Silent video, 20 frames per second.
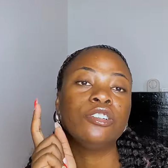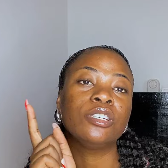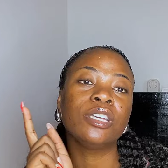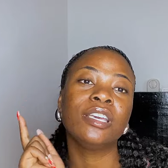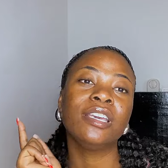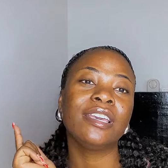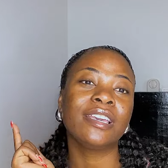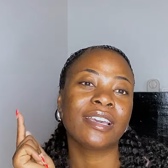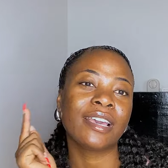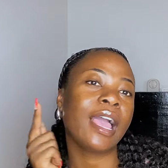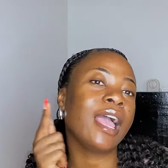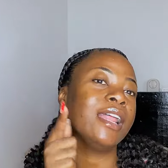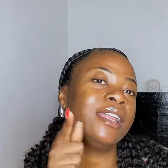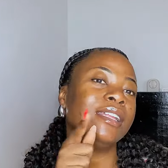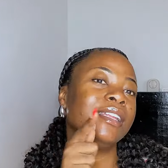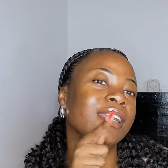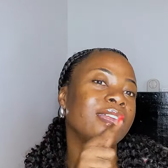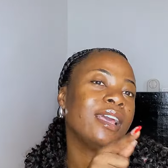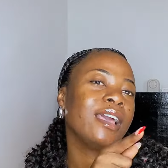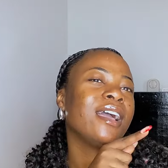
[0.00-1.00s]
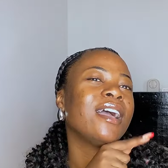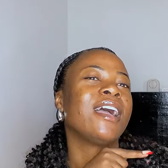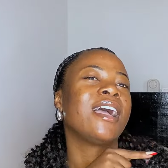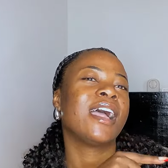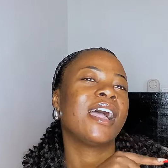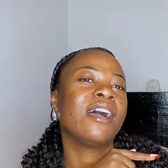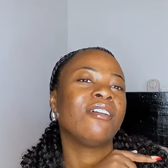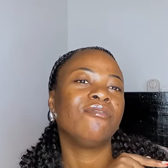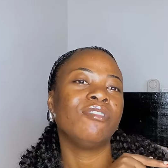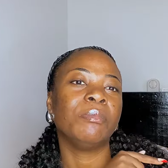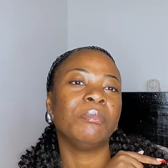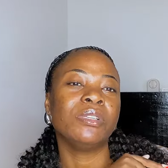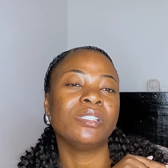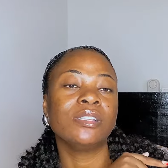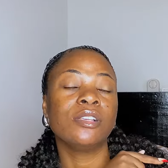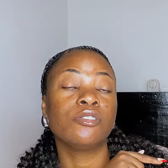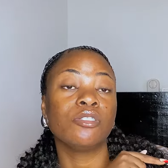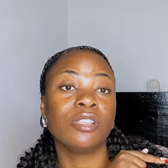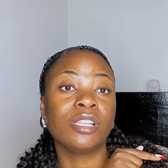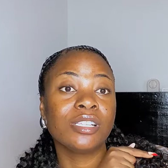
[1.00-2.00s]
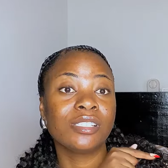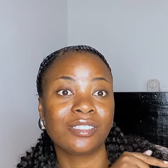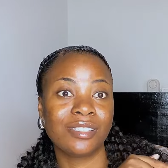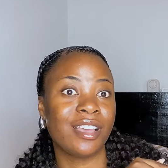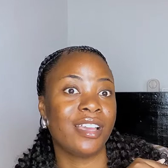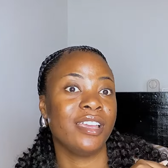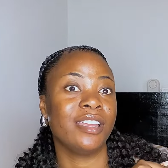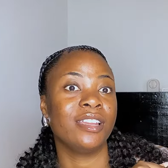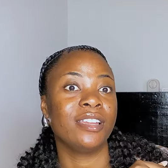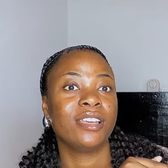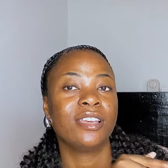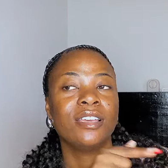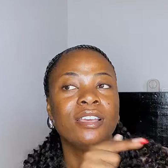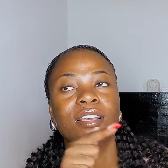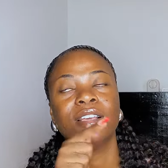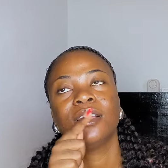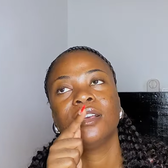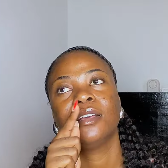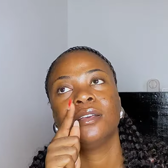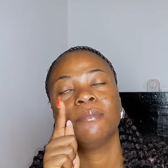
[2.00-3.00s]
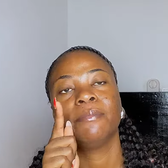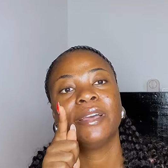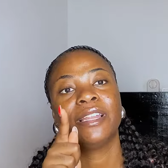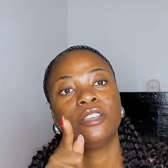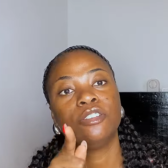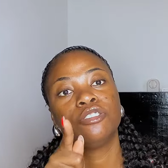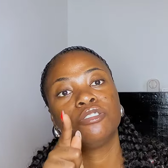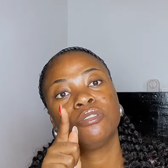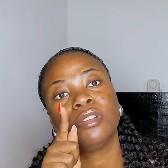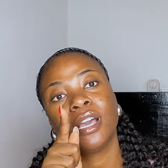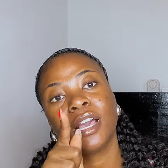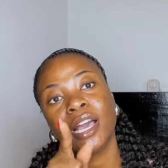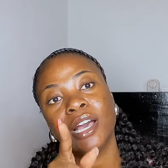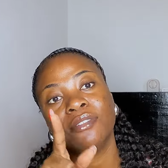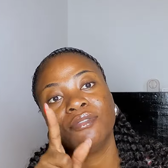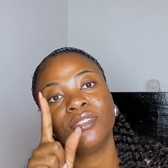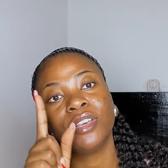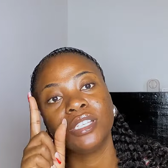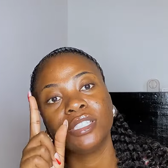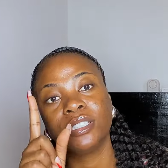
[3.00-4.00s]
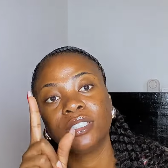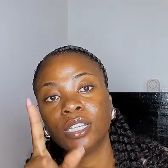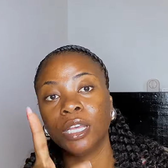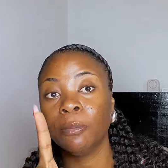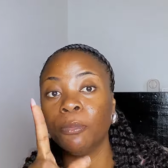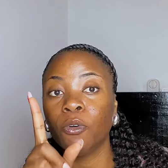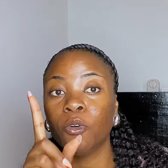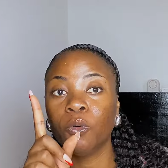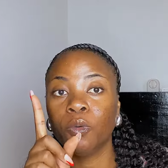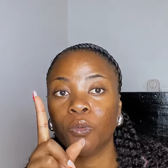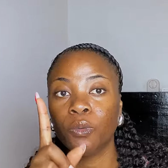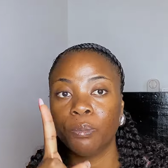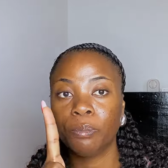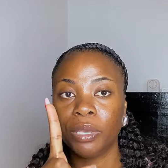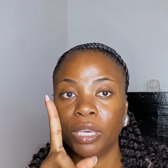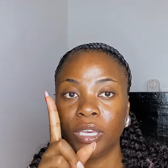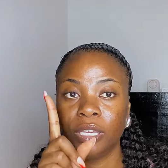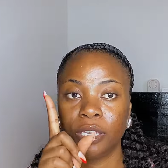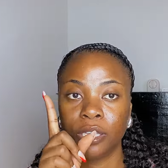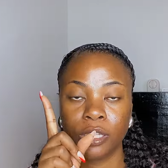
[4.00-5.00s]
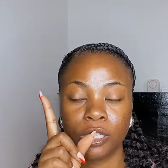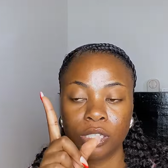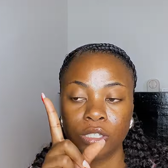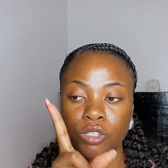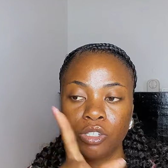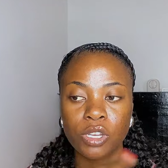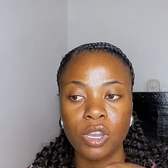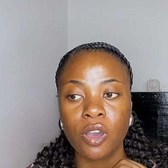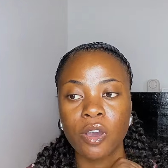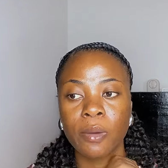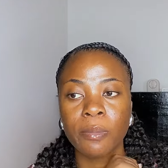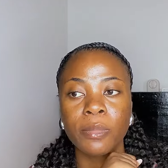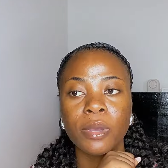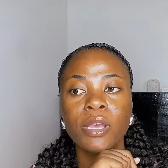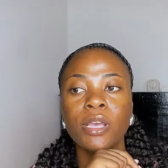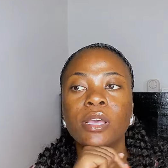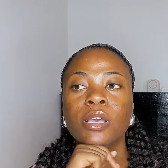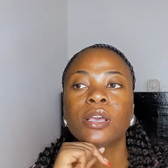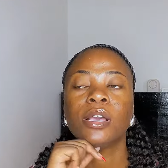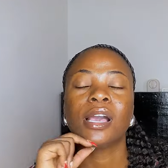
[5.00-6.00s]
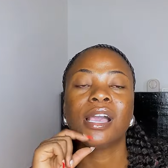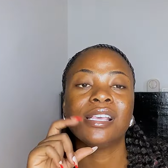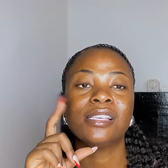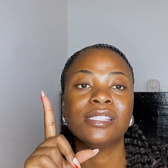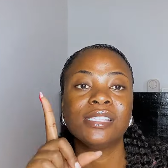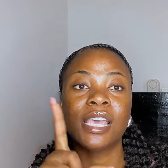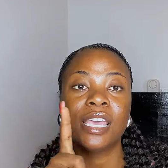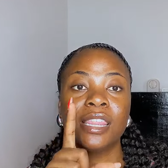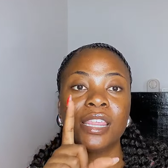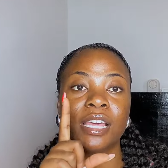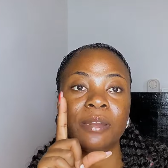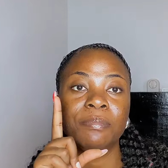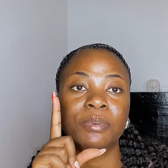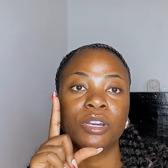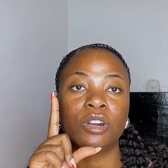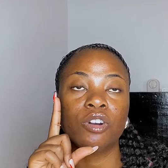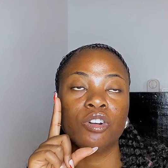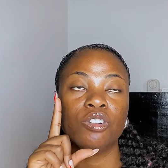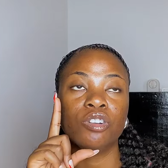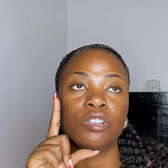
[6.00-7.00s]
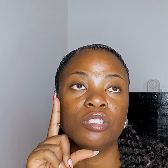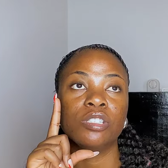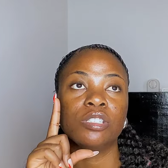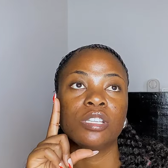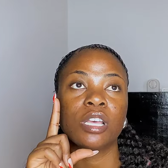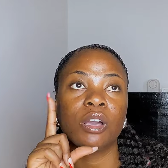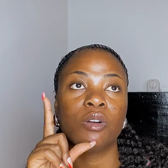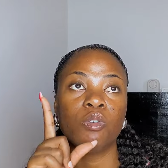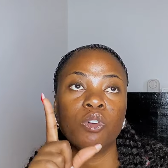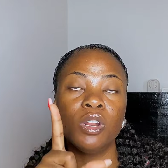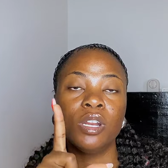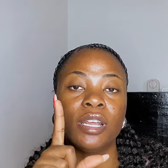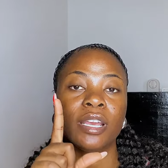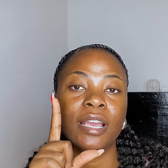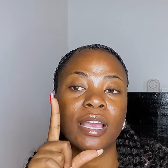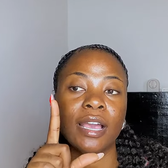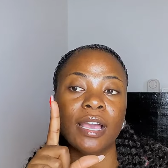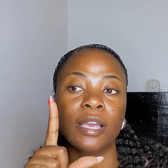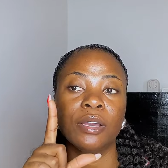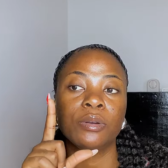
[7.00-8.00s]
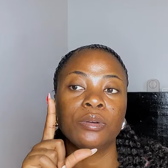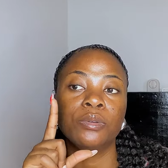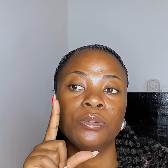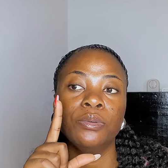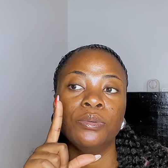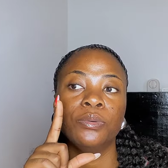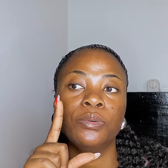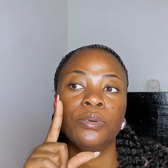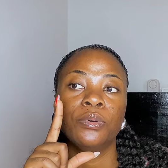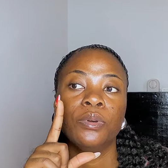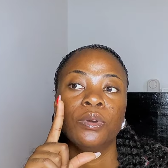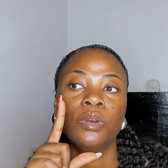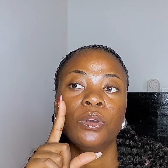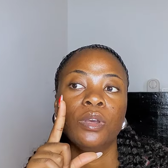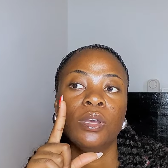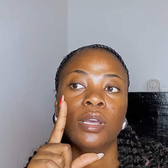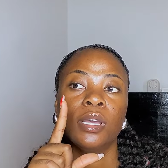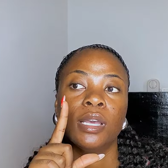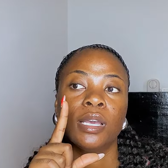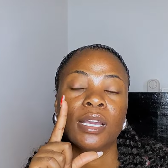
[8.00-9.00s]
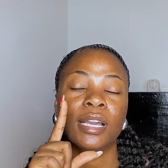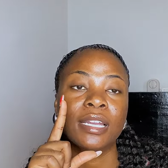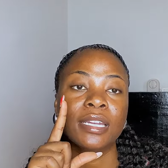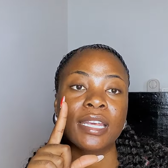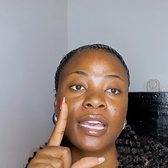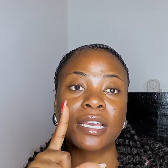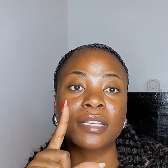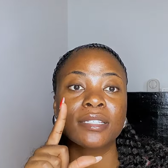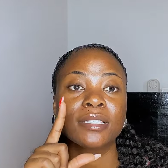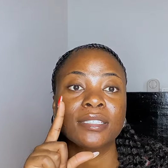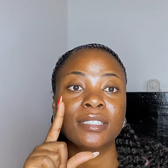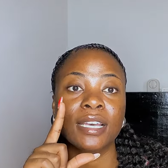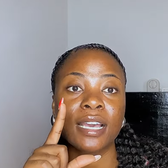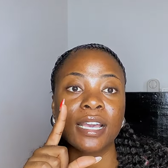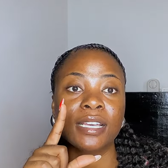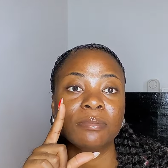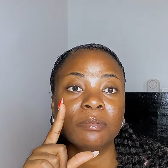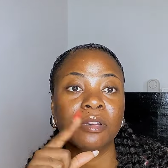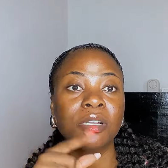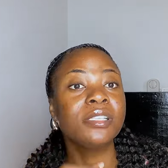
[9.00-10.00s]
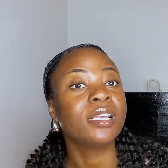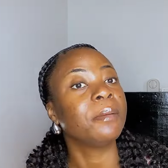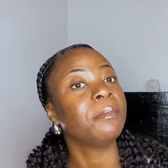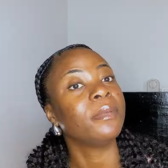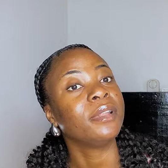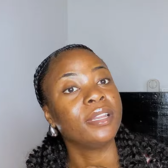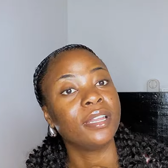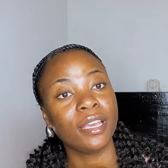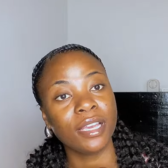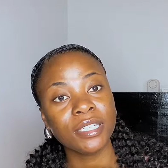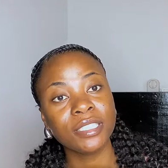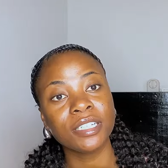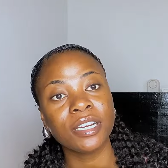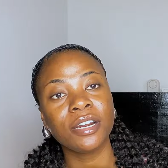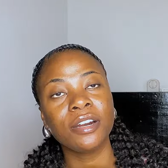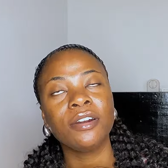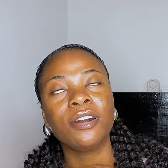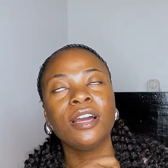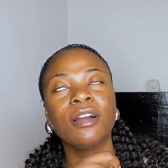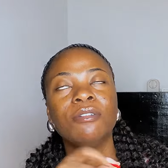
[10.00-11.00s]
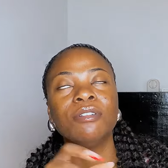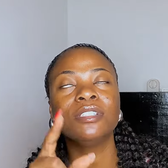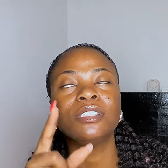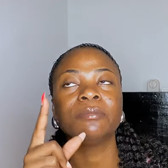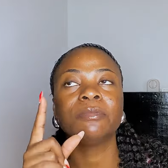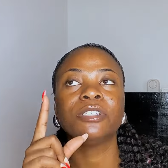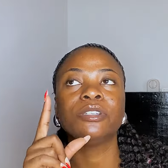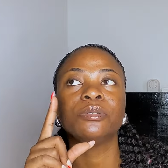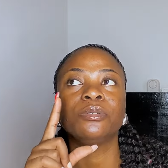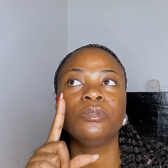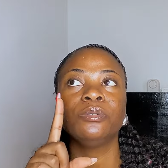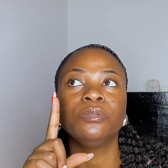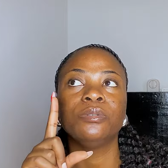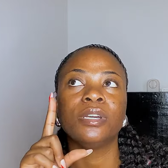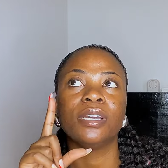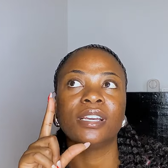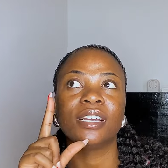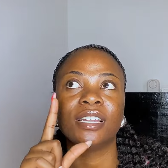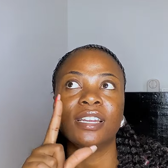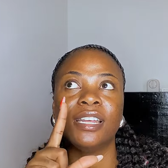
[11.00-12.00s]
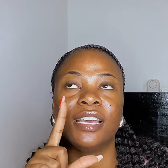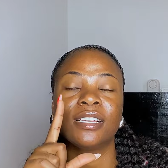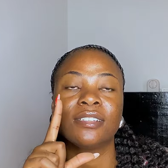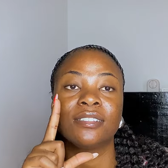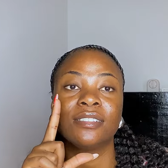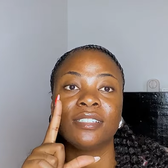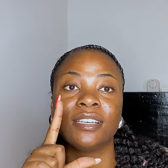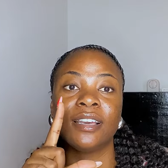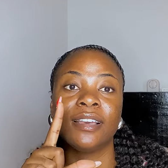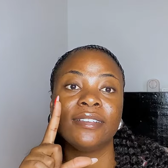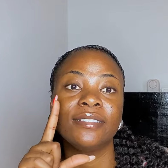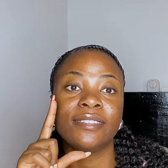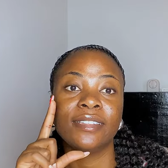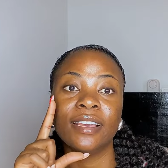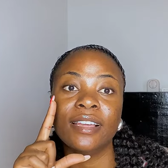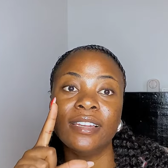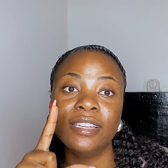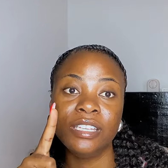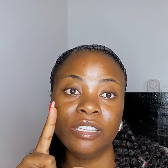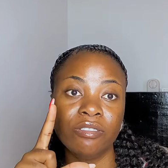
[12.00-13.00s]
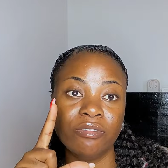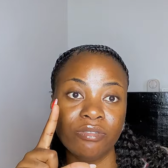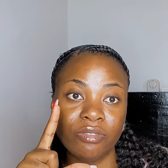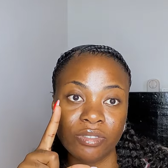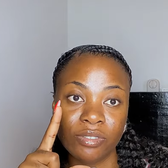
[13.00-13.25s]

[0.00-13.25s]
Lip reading: He can have a business on the side, but he should have a stable paying job. I say that because I want a guy who can exercise, because I'm an HR, I want somebody who can exercise their leave,